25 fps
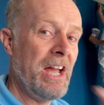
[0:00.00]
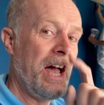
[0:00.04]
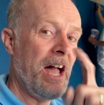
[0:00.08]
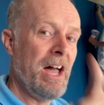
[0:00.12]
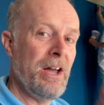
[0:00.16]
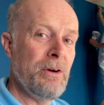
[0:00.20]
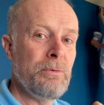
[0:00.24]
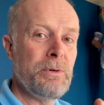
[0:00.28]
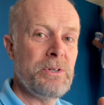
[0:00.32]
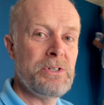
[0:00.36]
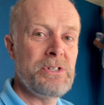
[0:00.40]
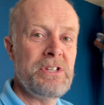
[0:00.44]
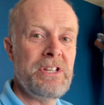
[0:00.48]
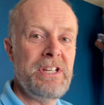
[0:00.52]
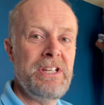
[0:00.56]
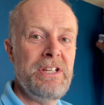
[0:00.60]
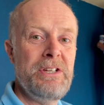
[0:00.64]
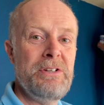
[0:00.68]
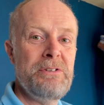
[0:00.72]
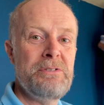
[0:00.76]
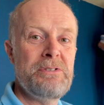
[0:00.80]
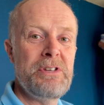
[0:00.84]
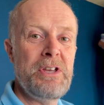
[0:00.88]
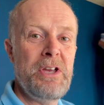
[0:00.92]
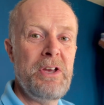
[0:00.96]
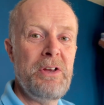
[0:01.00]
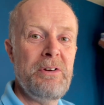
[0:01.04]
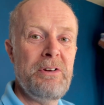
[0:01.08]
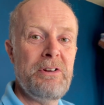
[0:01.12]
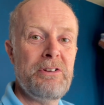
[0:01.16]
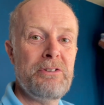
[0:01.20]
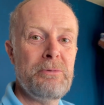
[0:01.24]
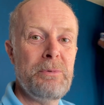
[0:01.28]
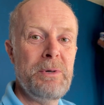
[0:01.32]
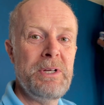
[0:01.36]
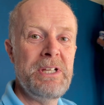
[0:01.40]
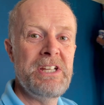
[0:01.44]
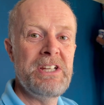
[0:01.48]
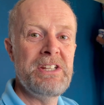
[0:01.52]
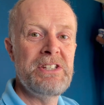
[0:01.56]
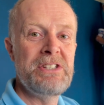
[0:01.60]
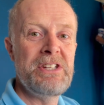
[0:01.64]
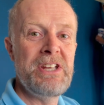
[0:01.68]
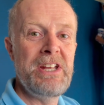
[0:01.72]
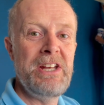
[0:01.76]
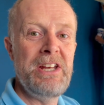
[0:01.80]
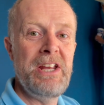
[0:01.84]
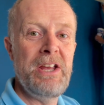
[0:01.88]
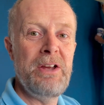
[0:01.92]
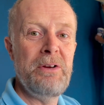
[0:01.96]
I will see you soon as we
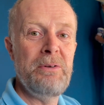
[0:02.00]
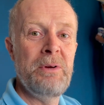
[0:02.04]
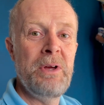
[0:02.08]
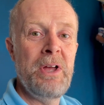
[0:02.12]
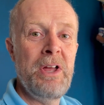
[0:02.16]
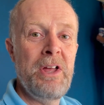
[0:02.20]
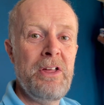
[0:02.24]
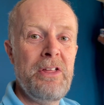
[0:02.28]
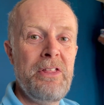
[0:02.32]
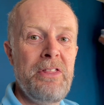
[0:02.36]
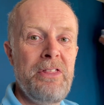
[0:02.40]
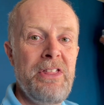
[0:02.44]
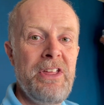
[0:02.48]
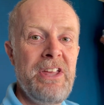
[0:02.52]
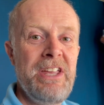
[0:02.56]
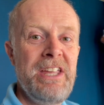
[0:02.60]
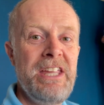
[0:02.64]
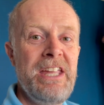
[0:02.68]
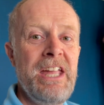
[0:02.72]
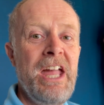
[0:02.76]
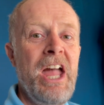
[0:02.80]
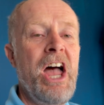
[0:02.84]
continue the